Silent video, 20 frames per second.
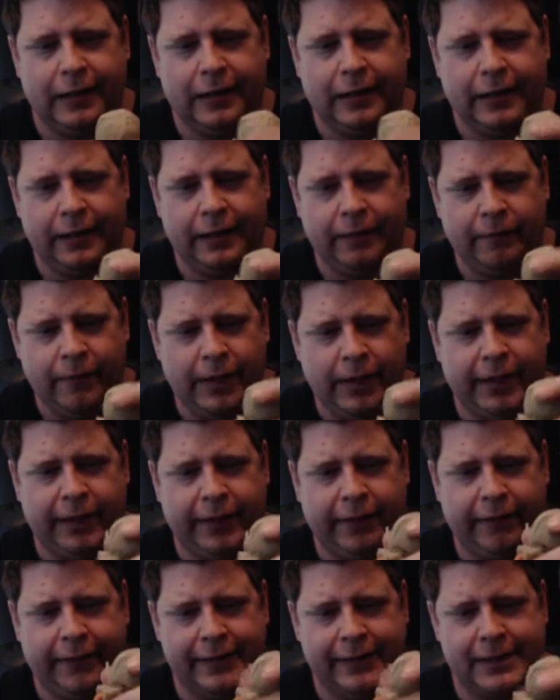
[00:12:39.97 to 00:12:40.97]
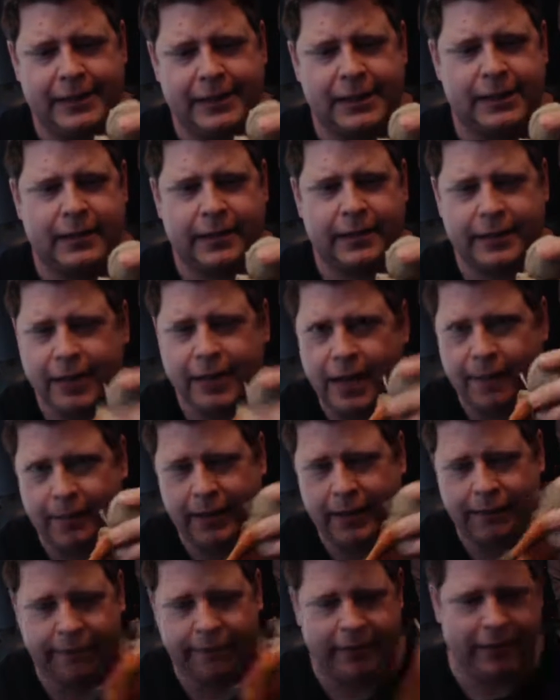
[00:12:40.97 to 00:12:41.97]
Now, mind you, this is top
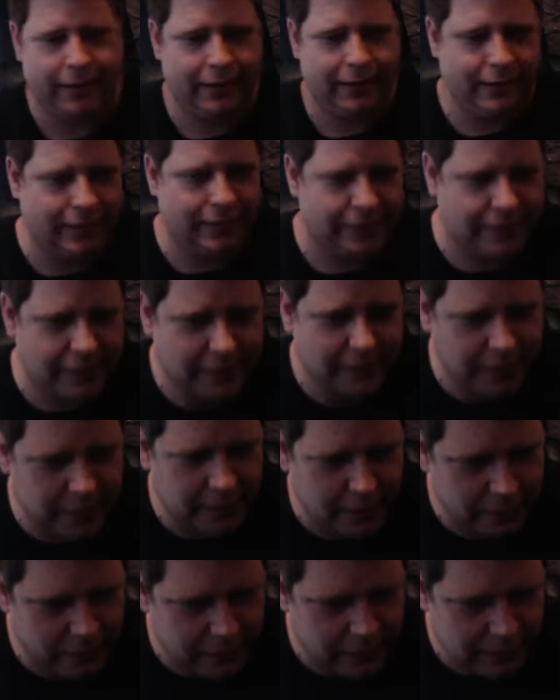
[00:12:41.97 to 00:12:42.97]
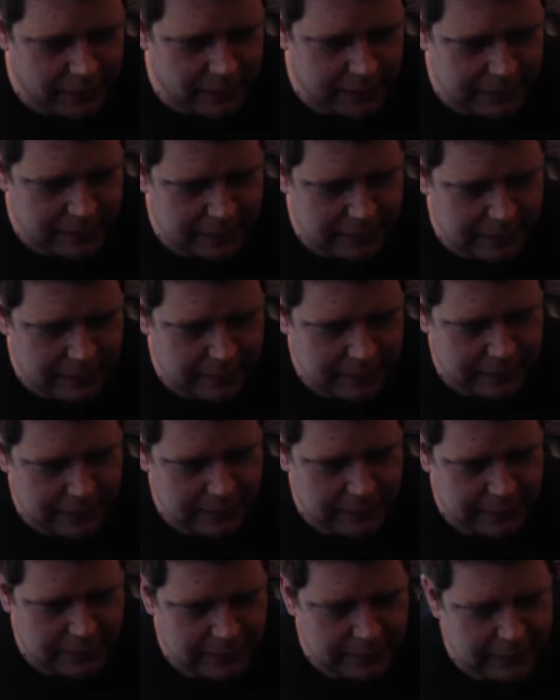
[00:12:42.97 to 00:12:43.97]
heavy. So,
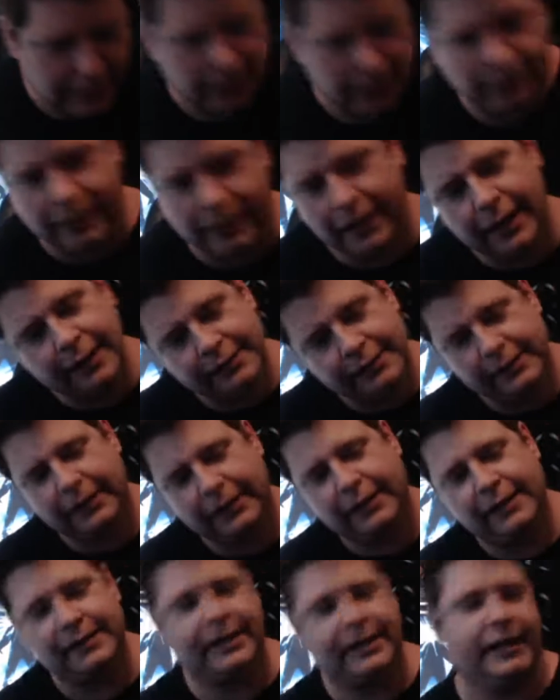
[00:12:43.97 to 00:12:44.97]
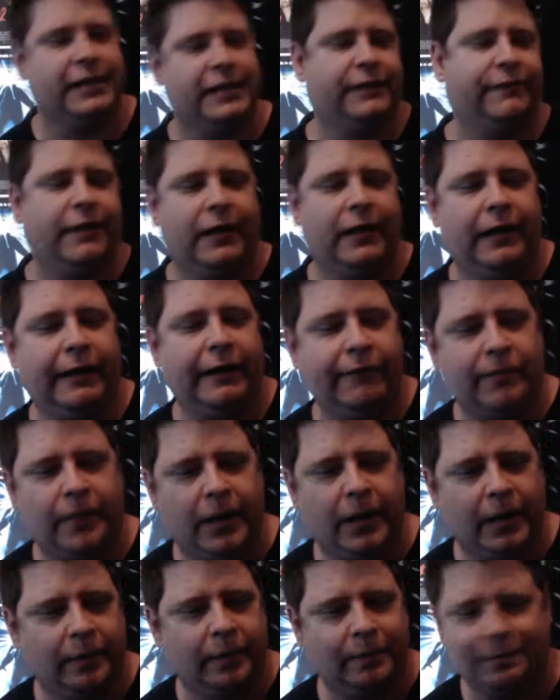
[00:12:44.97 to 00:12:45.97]
okay, actually he stands fine. Never
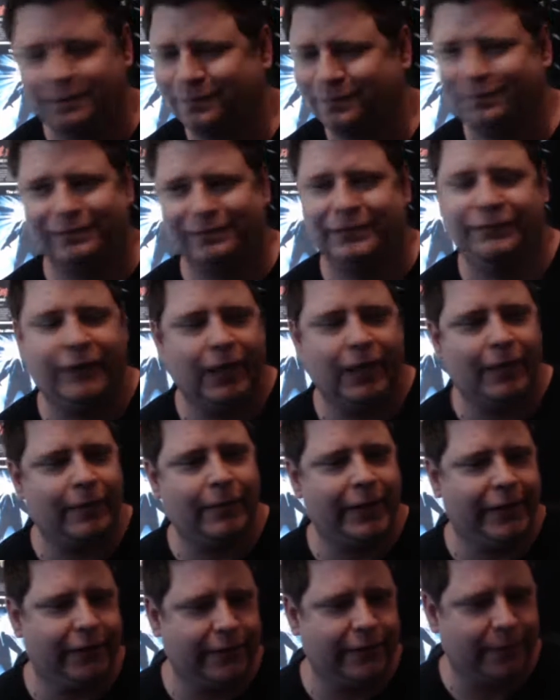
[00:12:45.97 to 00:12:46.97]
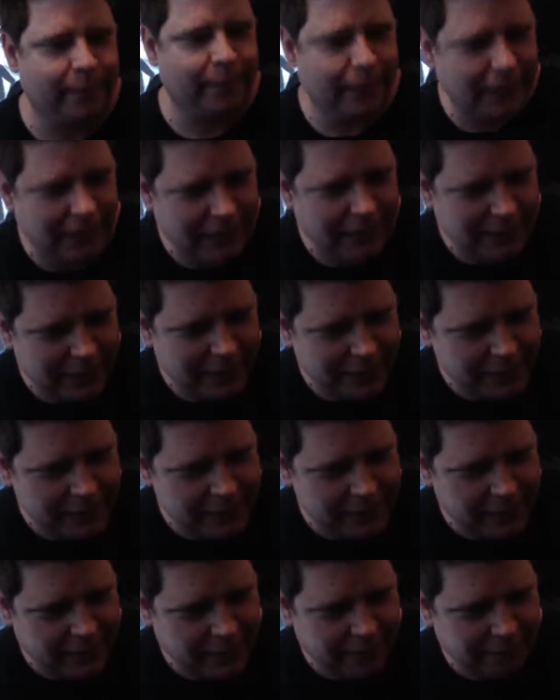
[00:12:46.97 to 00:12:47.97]
mind. What the fuck am I doing?
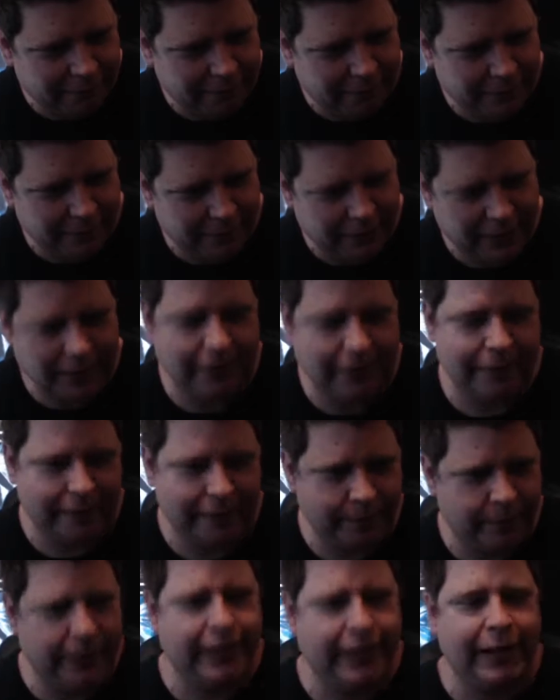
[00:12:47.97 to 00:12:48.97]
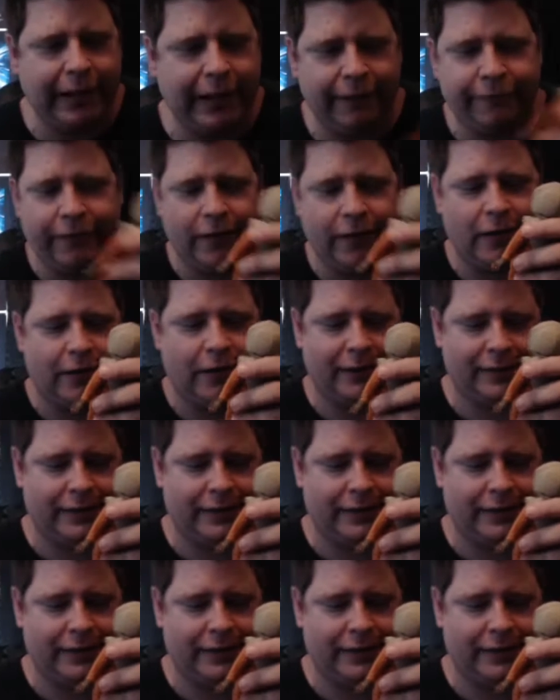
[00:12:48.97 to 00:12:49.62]
So, but then he falls.